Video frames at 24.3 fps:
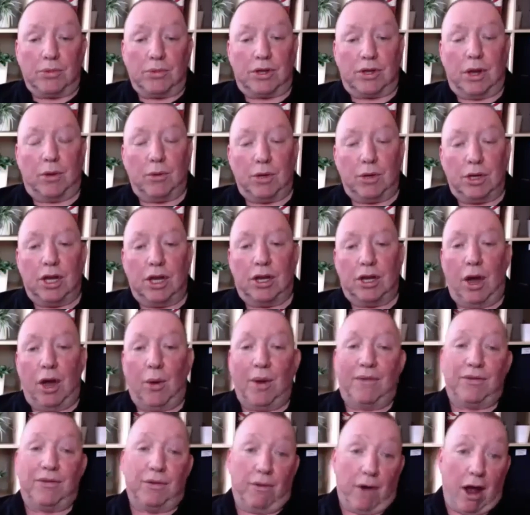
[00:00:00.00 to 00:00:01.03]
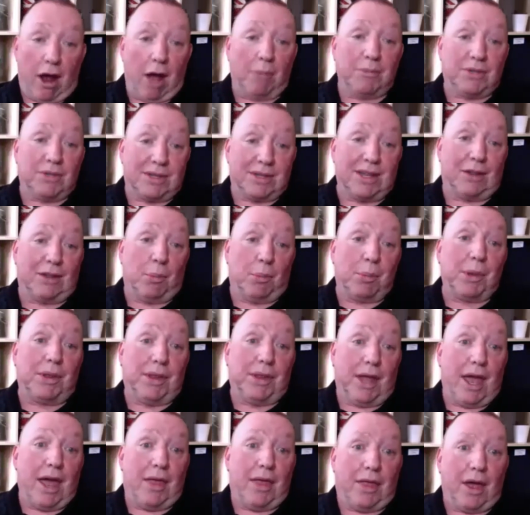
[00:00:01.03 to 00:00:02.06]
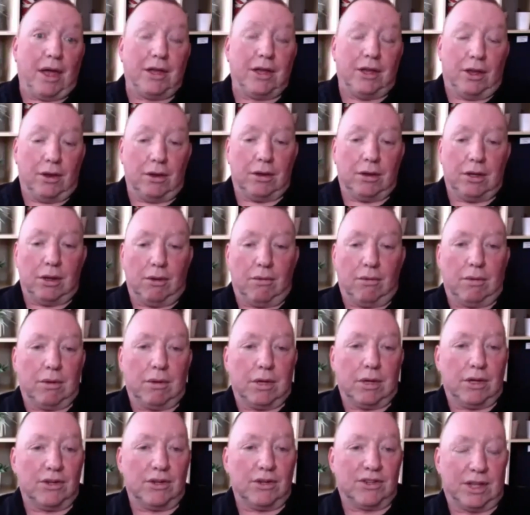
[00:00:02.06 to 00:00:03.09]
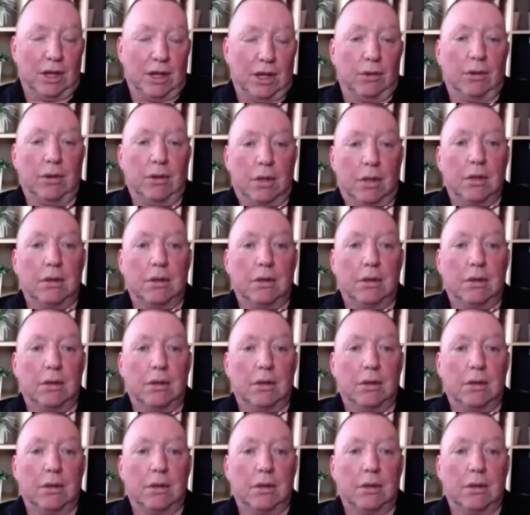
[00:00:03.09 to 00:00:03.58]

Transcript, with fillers: So, you know, if your arm's still up in the air that you, you, you're still,